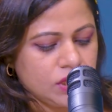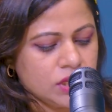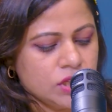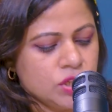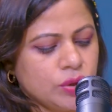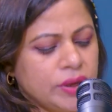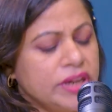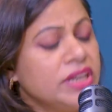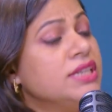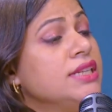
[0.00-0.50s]

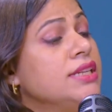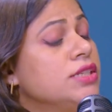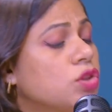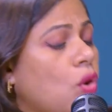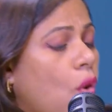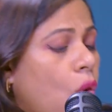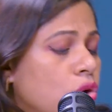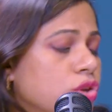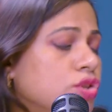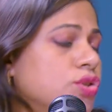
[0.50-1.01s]
So it is
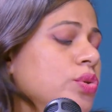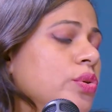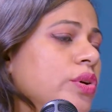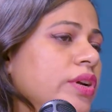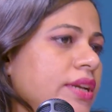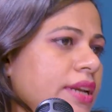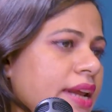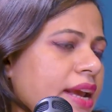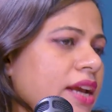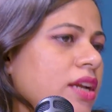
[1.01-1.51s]
also a
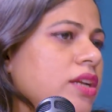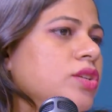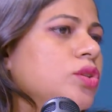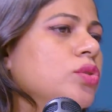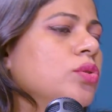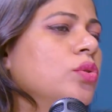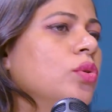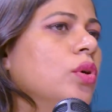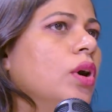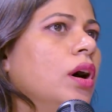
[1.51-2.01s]
day
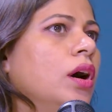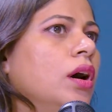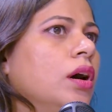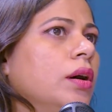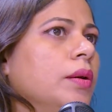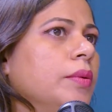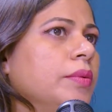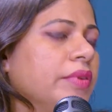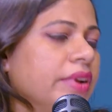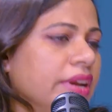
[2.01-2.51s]
to
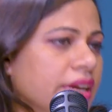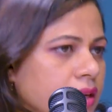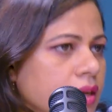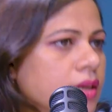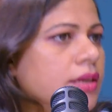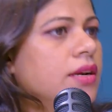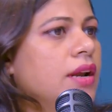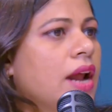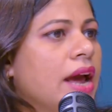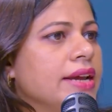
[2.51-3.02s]

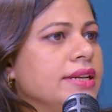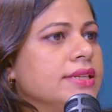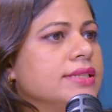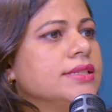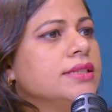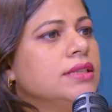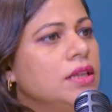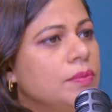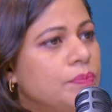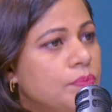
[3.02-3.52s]

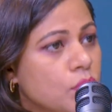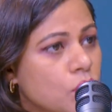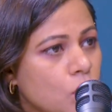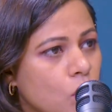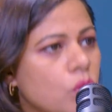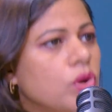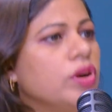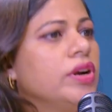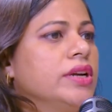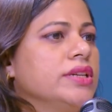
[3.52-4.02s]
recognize the
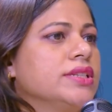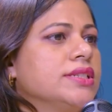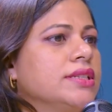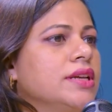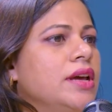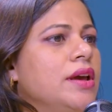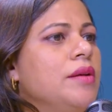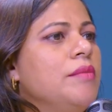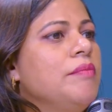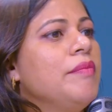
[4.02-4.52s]
progress
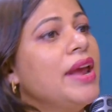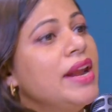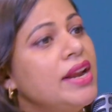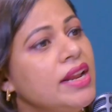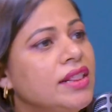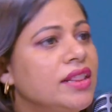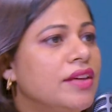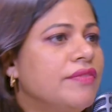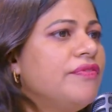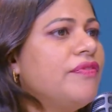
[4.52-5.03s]
made
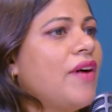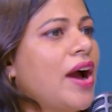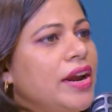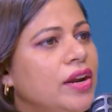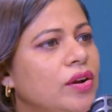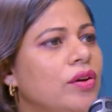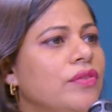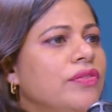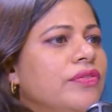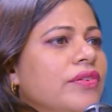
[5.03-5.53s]
in the
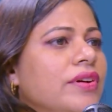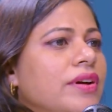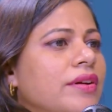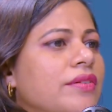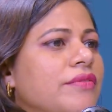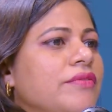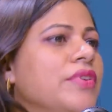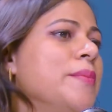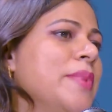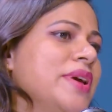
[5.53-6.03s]
fight
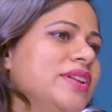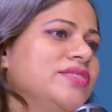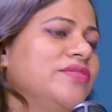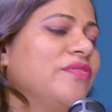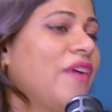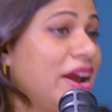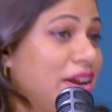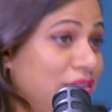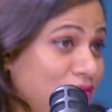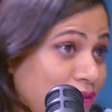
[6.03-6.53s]

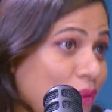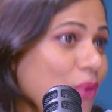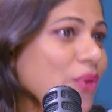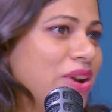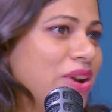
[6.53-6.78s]
for